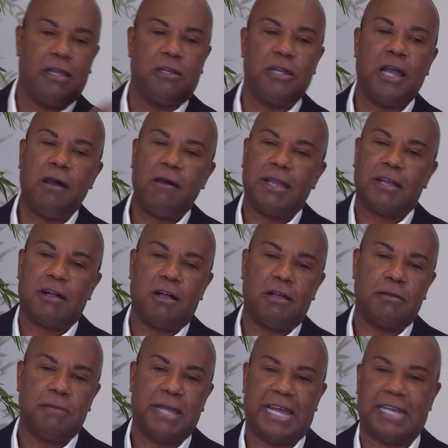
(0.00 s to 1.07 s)
No, I call
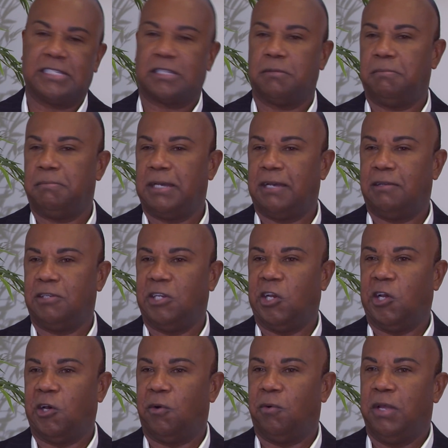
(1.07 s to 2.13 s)
them and ask them about,
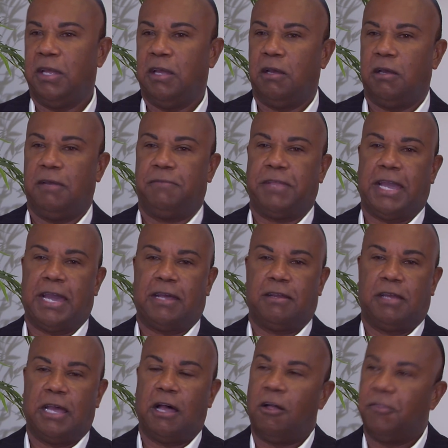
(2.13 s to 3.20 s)
if they had
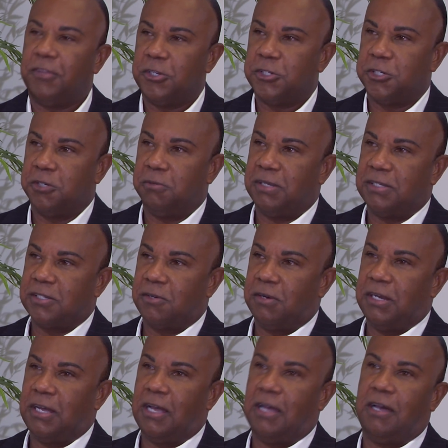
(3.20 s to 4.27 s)
a health issue, what's
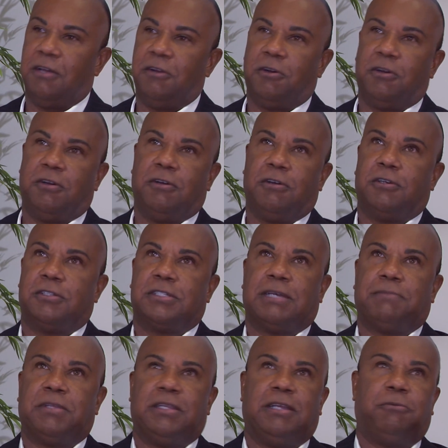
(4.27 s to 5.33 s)
going on, or
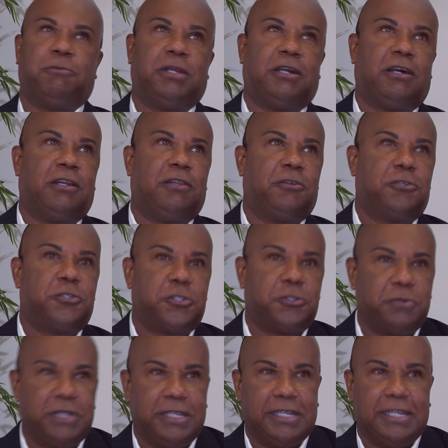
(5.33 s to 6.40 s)
something that went on in their
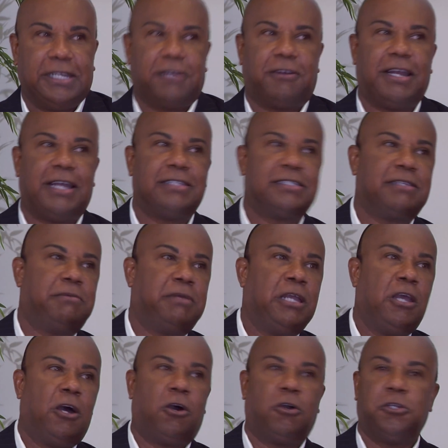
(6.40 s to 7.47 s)
street, or ask them,
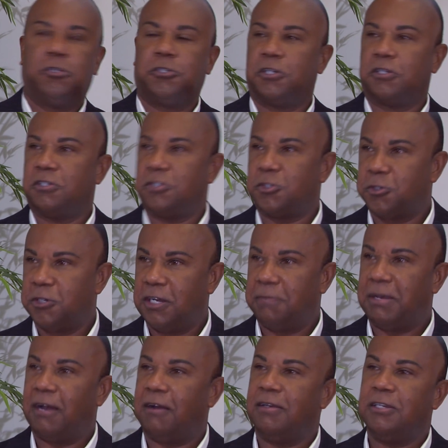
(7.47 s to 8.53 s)
oh, you took this
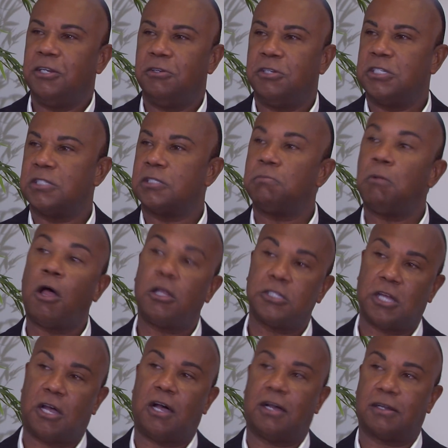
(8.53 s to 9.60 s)
trip, just small
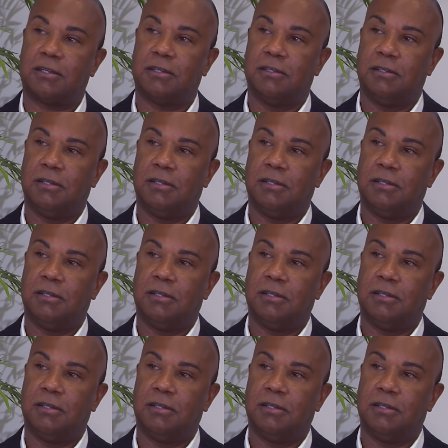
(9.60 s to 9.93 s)
talk.